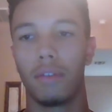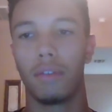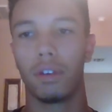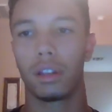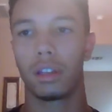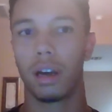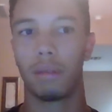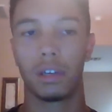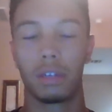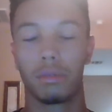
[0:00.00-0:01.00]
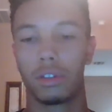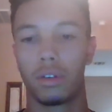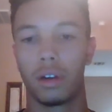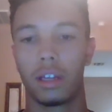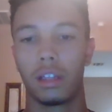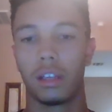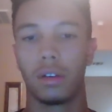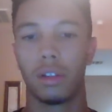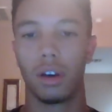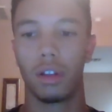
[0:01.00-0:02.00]
I feel like the competition was great. You
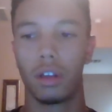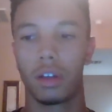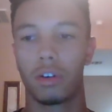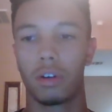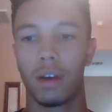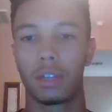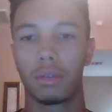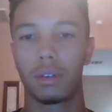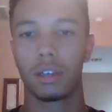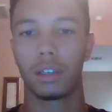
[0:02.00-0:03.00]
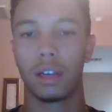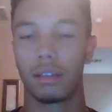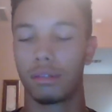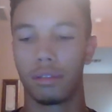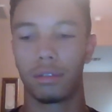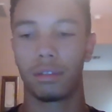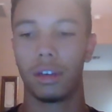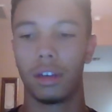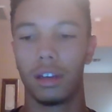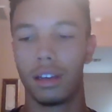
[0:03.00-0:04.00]
know, all the other quarterbacks were
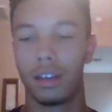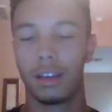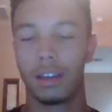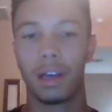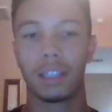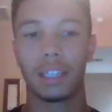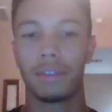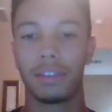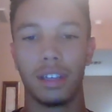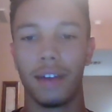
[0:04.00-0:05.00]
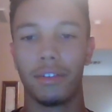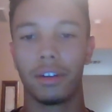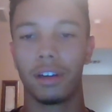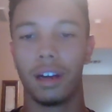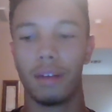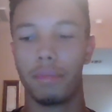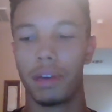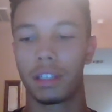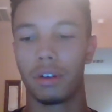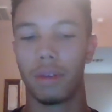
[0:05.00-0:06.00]
best I've seen ever, um,
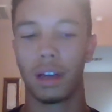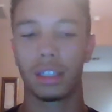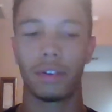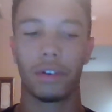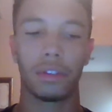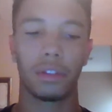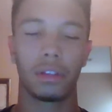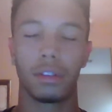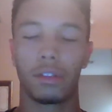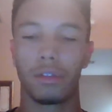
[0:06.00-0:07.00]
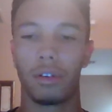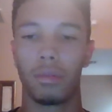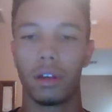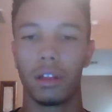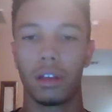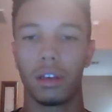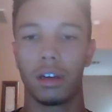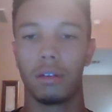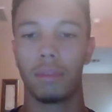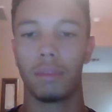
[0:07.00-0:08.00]
best quarterbacks I've ever thrown with
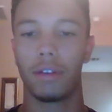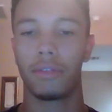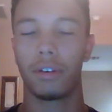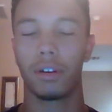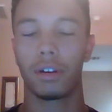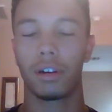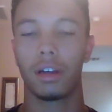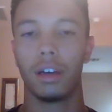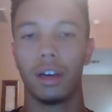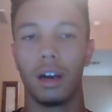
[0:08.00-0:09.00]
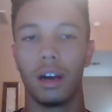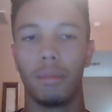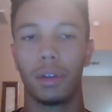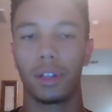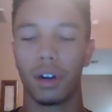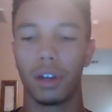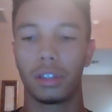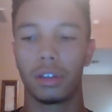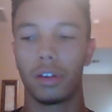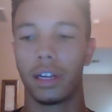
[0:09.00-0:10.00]
um, by far. but they're
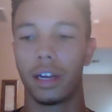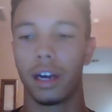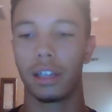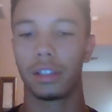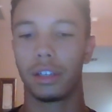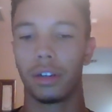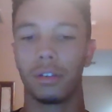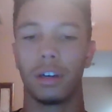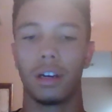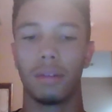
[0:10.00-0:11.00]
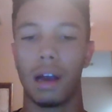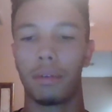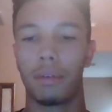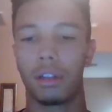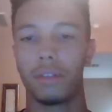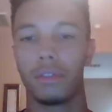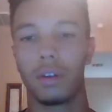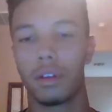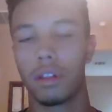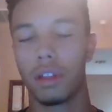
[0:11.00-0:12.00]
also great guys, so I'm happy to leave
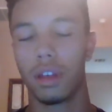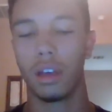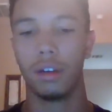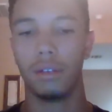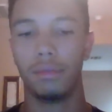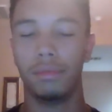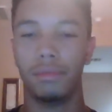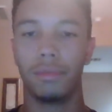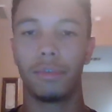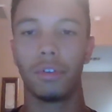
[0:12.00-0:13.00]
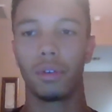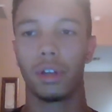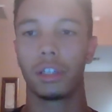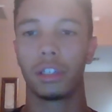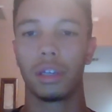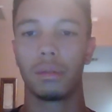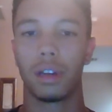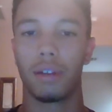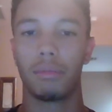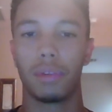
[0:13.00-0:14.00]
there with a few of the relationships
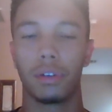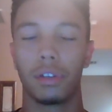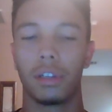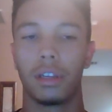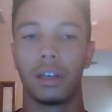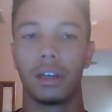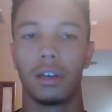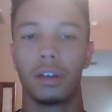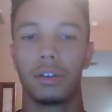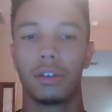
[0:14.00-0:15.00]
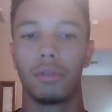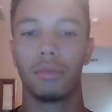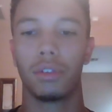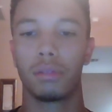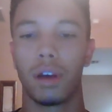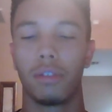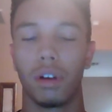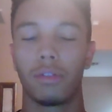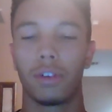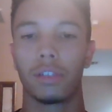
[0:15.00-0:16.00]
that I've built, and uh, you know, hopefully some
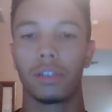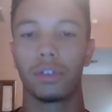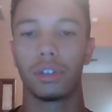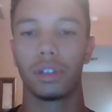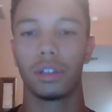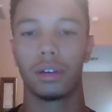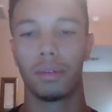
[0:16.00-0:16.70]
lifelong friends for sure.